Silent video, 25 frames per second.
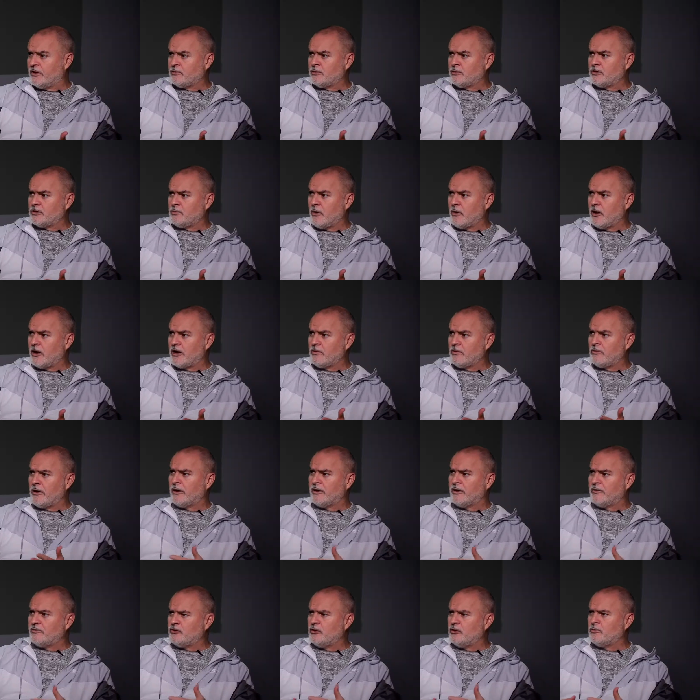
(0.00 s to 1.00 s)
as we spoke
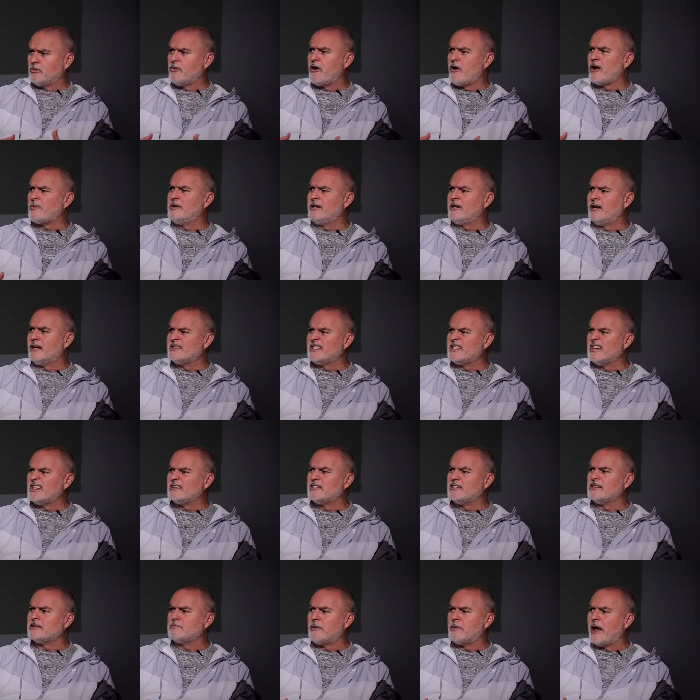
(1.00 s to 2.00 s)
about, if Super Rugby does
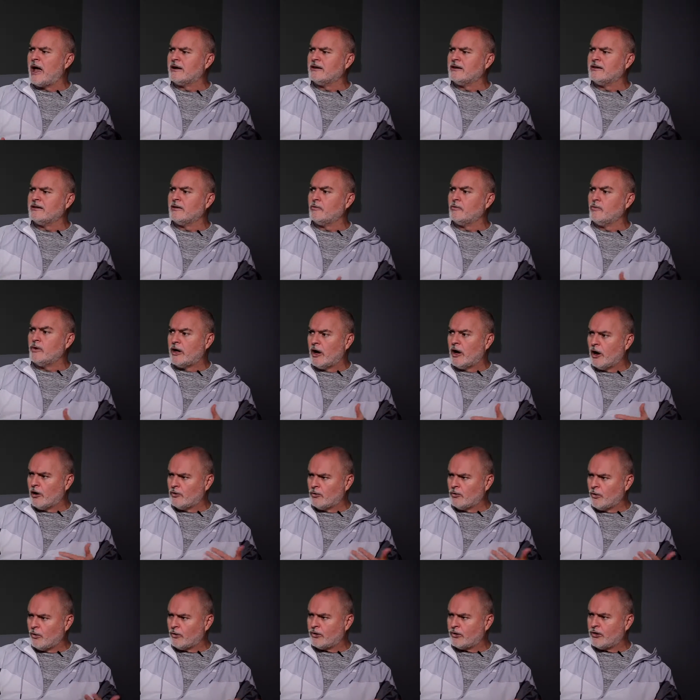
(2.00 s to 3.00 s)
get disbanded and we go
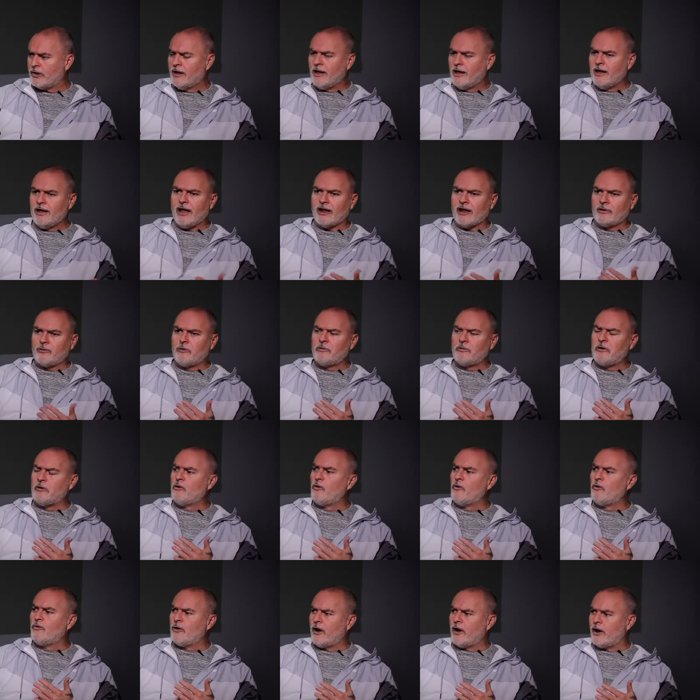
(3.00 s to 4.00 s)
north. It will be
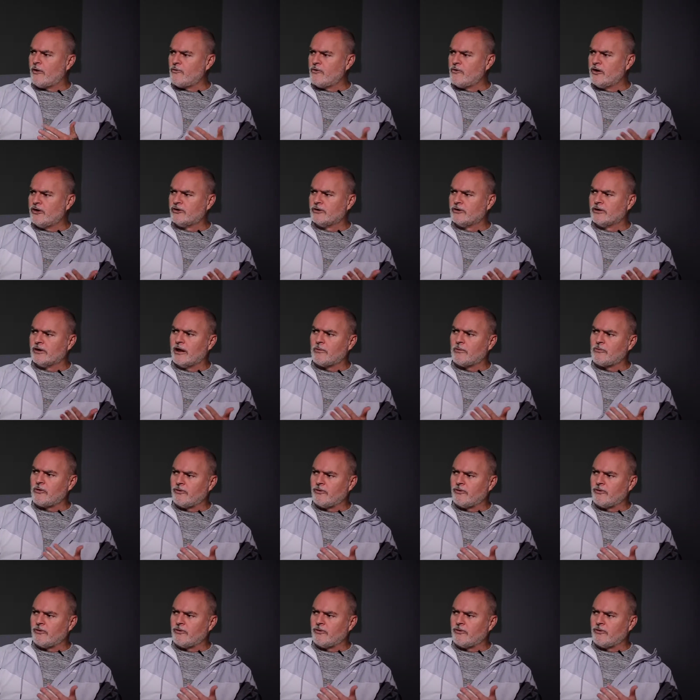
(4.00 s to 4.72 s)
more for our regional and our